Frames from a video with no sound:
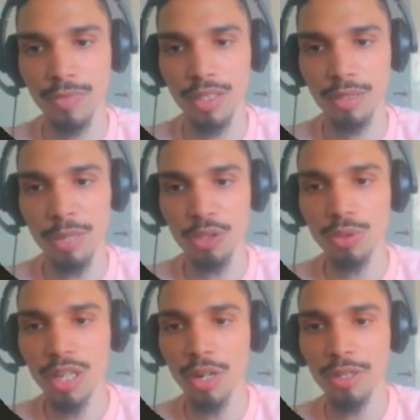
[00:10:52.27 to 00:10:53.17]

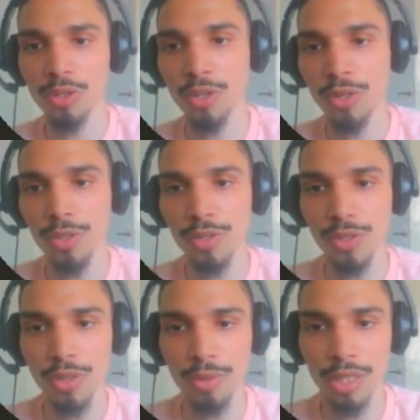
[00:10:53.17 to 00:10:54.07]
special characters.
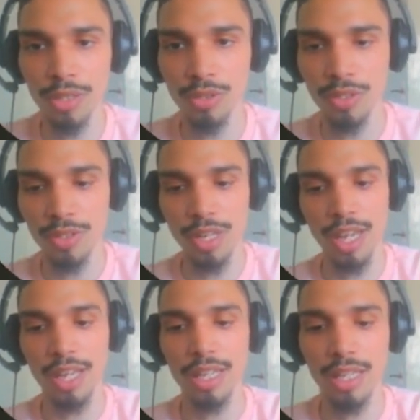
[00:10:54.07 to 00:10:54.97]
So we can just
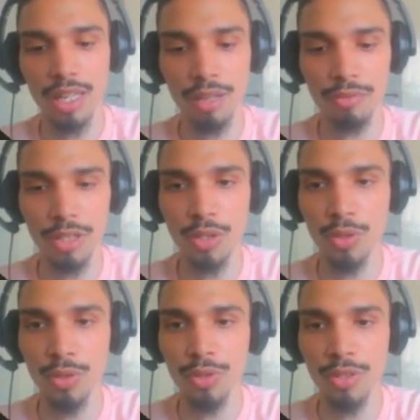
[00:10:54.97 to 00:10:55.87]
say if
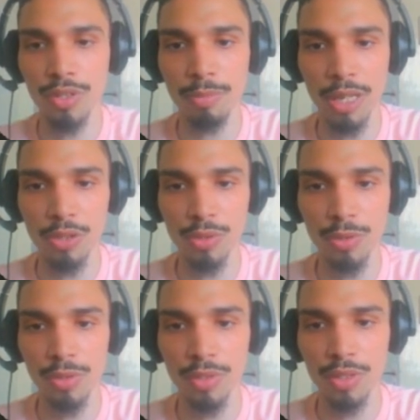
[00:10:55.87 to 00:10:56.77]
includes special.